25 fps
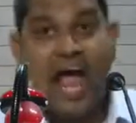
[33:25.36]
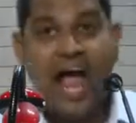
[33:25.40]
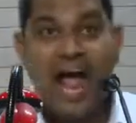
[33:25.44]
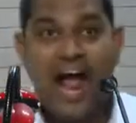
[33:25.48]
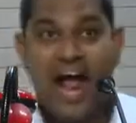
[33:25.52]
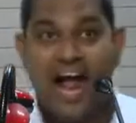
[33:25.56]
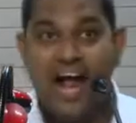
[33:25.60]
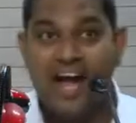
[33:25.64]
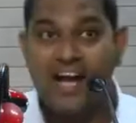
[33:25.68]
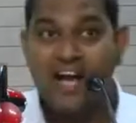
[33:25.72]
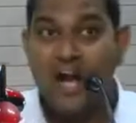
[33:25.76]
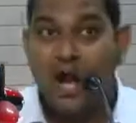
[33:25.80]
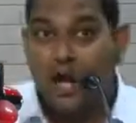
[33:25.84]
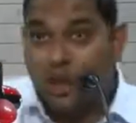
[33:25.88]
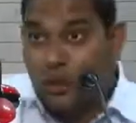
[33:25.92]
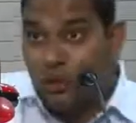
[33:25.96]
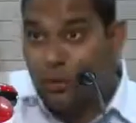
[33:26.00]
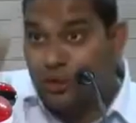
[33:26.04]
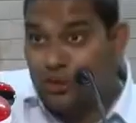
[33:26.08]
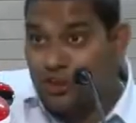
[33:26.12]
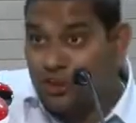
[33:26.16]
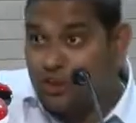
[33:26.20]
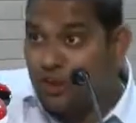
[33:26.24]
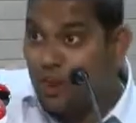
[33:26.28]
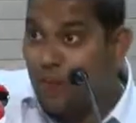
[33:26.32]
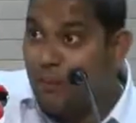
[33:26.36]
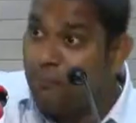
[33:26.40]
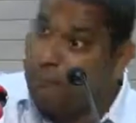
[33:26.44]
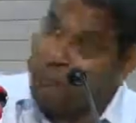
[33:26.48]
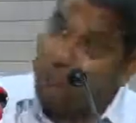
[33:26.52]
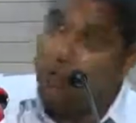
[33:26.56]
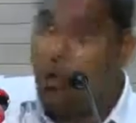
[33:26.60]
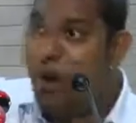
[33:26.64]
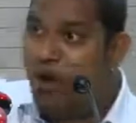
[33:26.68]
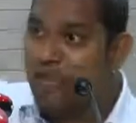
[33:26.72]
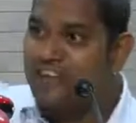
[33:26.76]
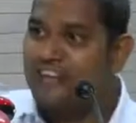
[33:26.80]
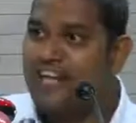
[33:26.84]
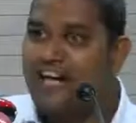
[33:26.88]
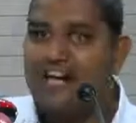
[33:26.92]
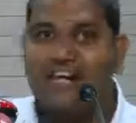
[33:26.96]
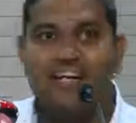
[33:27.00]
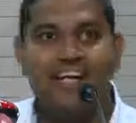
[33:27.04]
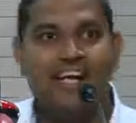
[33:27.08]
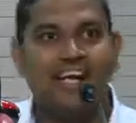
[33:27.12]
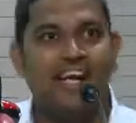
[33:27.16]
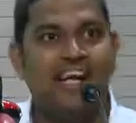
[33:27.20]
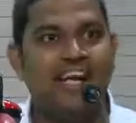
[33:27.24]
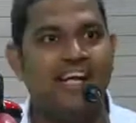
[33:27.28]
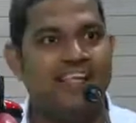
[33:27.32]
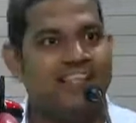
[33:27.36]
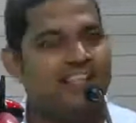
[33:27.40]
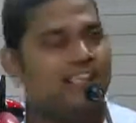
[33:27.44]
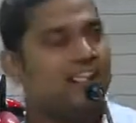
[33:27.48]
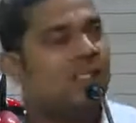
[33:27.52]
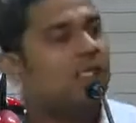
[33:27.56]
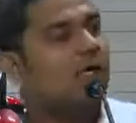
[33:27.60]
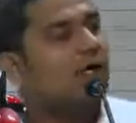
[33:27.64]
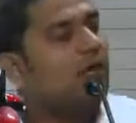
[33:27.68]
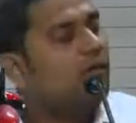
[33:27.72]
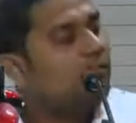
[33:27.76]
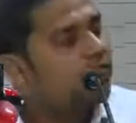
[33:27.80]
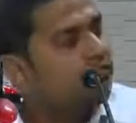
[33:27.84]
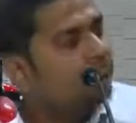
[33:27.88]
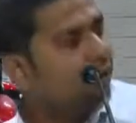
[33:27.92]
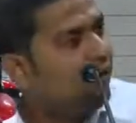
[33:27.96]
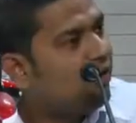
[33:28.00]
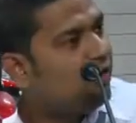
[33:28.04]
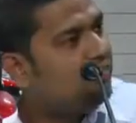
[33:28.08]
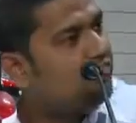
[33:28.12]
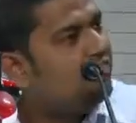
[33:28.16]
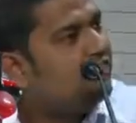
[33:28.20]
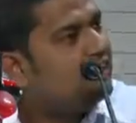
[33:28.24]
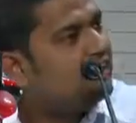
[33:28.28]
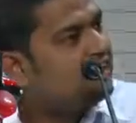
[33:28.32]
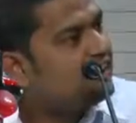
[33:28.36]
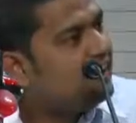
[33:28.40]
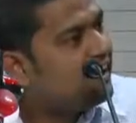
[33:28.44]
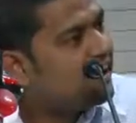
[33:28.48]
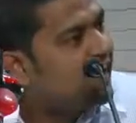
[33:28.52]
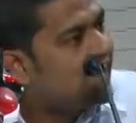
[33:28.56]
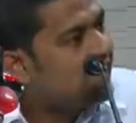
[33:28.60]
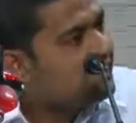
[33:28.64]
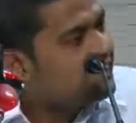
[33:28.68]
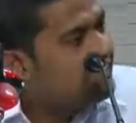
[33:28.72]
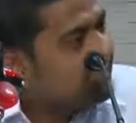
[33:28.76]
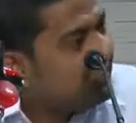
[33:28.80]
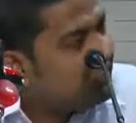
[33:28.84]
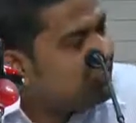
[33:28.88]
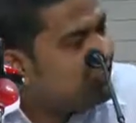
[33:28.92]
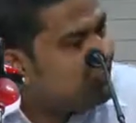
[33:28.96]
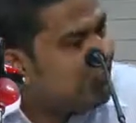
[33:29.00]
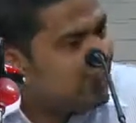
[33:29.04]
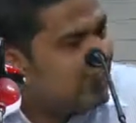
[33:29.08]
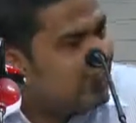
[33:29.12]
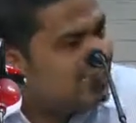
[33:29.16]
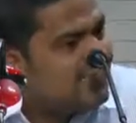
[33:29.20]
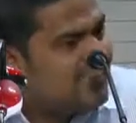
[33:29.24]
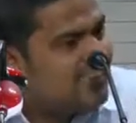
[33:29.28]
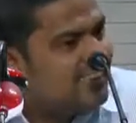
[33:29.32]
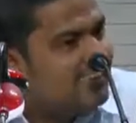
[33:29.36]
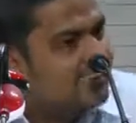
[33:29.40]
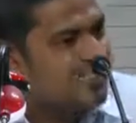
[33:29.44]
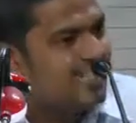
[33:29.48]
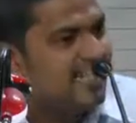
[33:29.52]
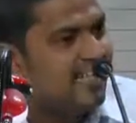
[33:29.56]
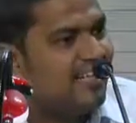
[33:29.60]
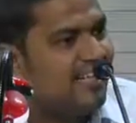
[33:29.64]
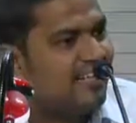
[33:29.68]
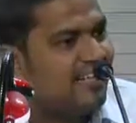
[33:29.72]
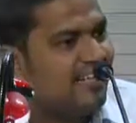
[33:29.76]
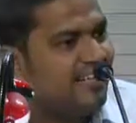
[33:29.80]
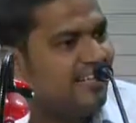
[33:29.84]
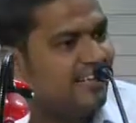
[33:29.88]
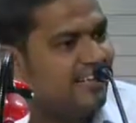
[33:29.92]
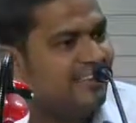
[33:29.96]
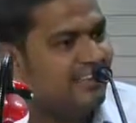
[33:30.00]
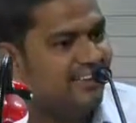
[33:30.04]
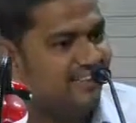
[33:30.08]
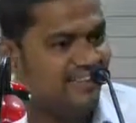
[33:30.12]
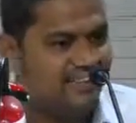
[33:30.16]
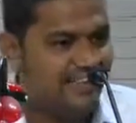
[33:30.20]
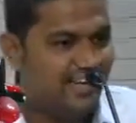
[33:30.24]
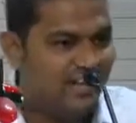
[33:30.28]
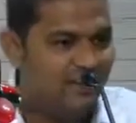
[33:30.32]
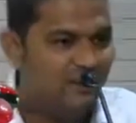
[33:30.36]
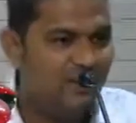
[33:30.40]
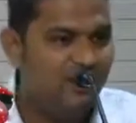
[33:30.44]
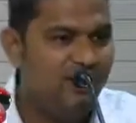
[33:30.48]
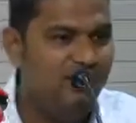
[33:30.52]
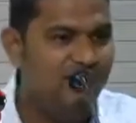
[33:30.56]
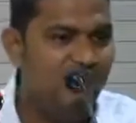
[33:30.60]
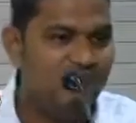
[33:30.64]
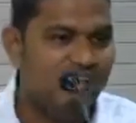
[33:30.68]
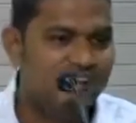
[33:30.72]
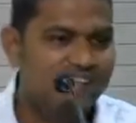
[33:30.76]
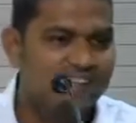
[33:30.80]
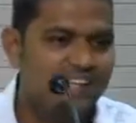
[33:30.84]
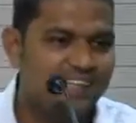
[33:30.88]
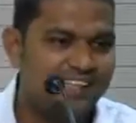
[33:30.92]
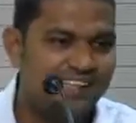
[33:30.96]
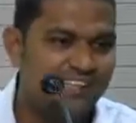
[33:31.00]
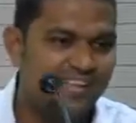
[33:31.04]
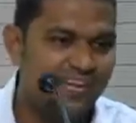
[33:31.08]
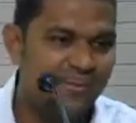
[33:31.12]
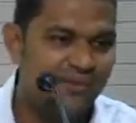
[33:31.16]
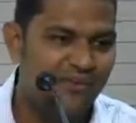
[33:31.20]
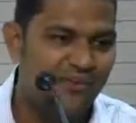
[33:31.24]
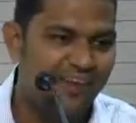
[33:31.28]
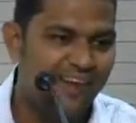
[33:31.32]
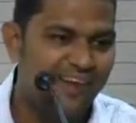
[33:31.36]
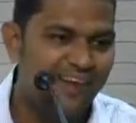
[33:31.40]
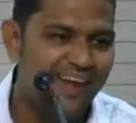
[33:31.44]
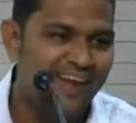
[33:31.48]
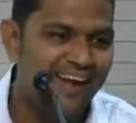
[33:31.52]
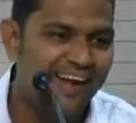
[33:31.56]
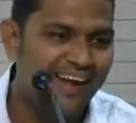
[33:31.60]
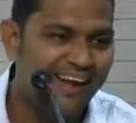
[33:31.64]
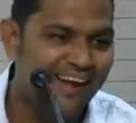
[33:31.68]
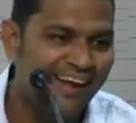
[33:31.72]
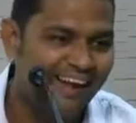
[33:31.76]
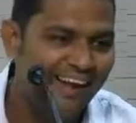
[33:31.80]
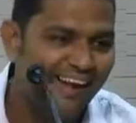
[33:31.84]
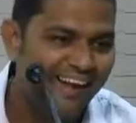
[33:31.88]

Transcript: And to skip those entries for which the transaction existed. Then only you are a chartered accountant. Na?